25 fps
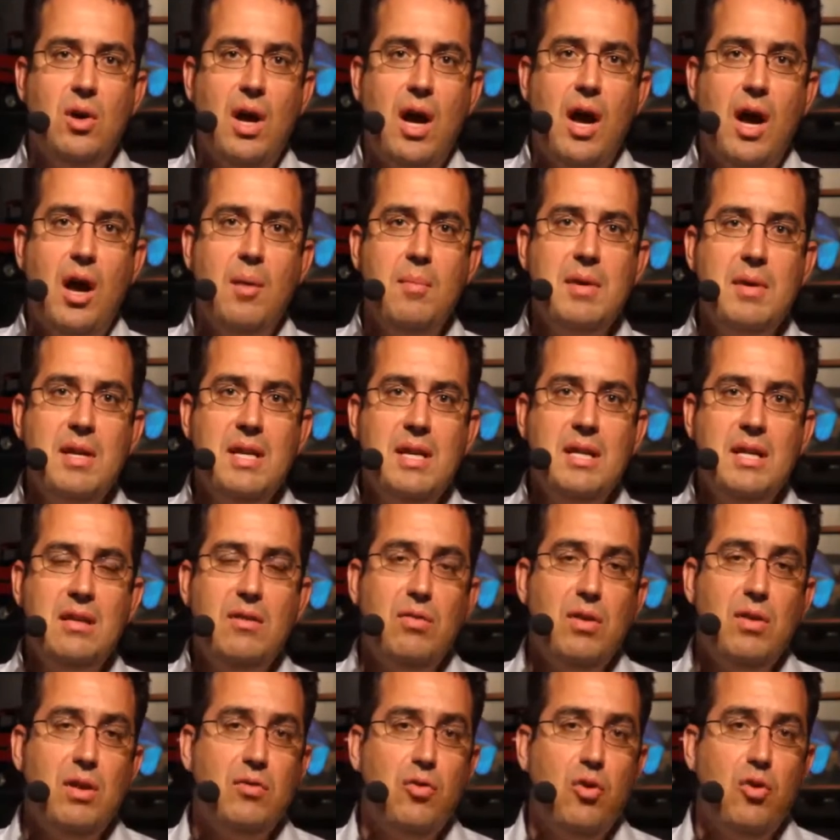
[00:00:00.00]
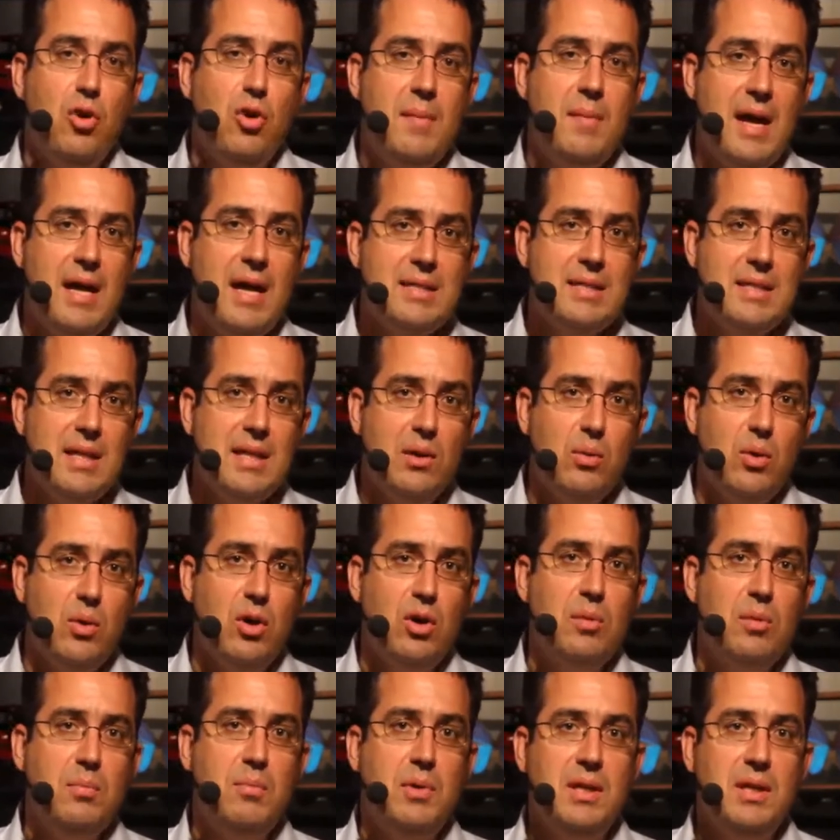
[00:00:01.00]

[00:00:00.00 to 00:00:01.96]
how many different formats there were,